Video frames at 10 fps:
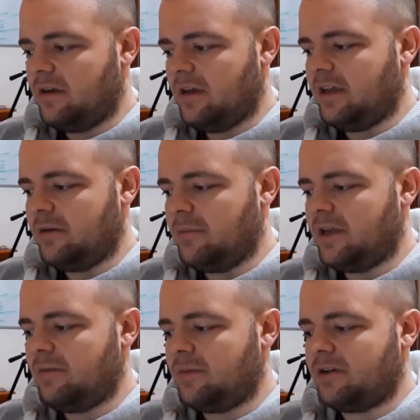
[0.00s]
in a
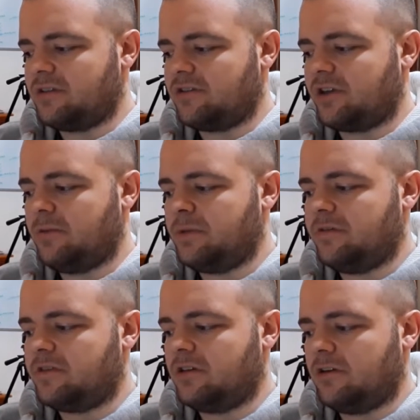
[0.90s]
minute, because there's a couple
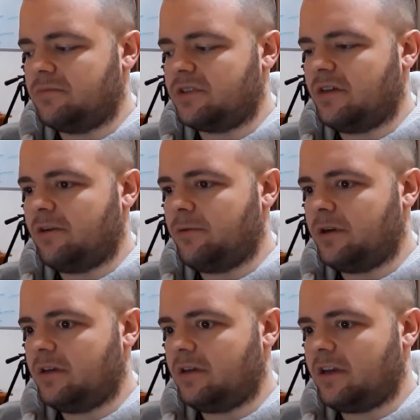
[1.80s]
of terms that I want
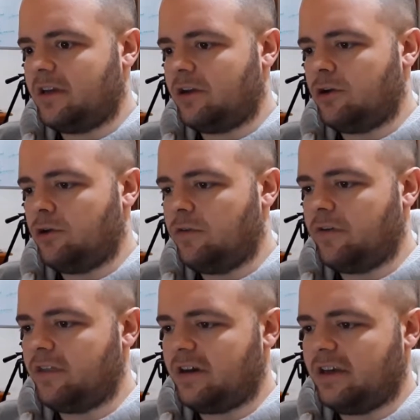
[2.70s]
to kind of go
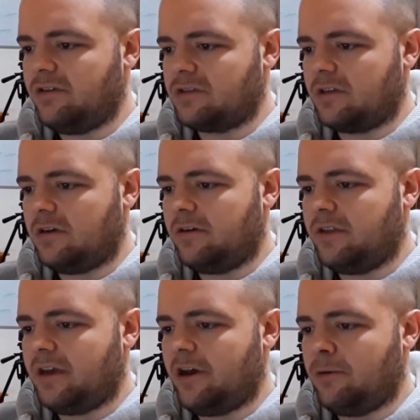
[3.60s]
over that I use a lot
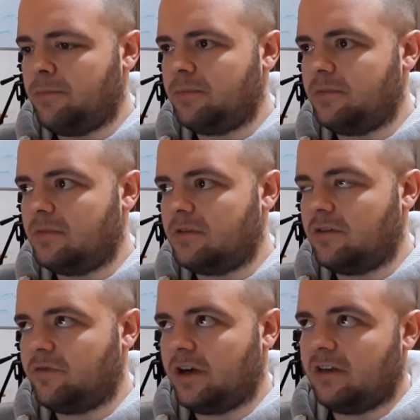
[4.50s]
that help
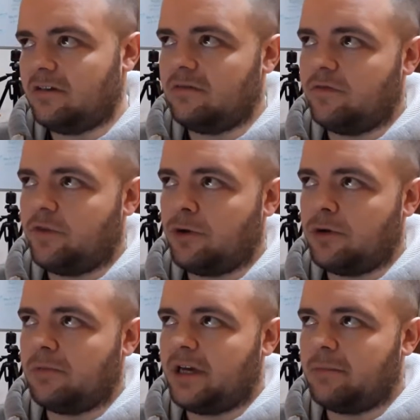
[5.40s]
define
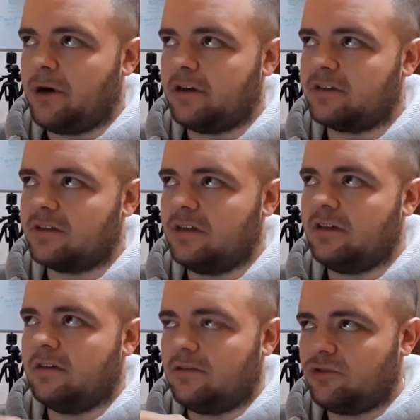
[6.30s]
volume landmarks
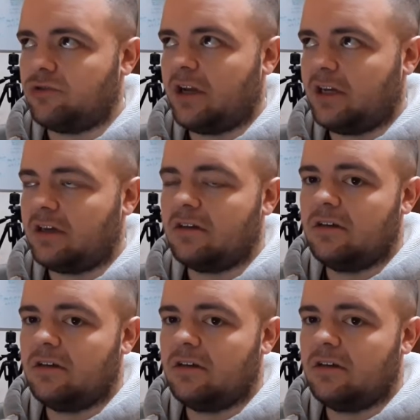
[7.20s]
in training.